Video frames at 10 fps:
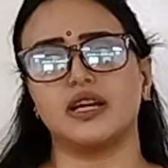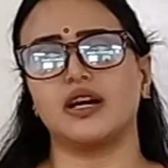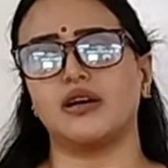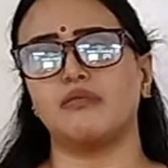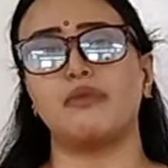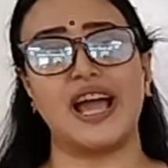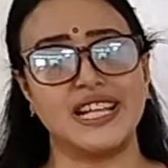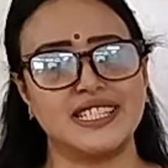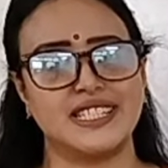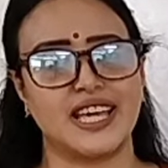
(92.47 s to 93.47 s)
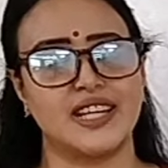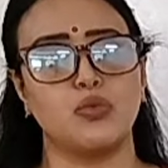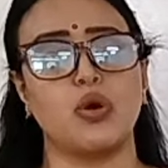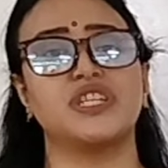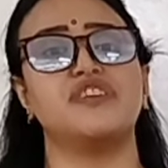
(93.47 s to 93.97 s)

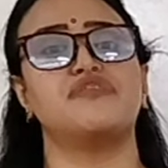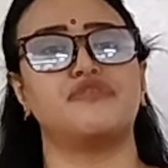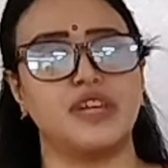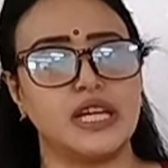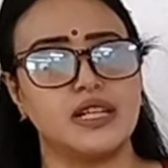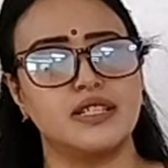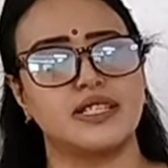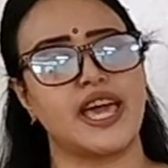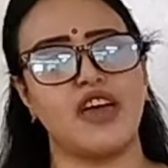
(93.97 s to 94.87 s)
mindset, what he feels,